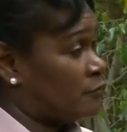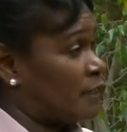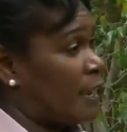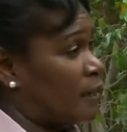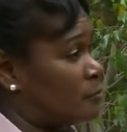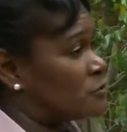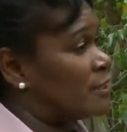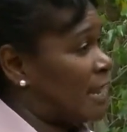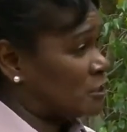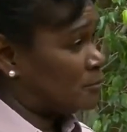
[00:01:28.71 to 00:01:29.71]
of the Animals
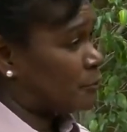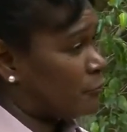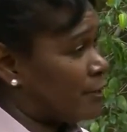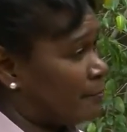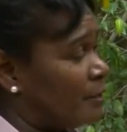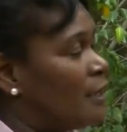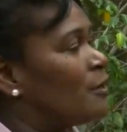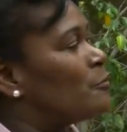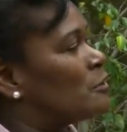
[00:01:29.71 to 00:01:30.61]
in Action program, mm -hmm.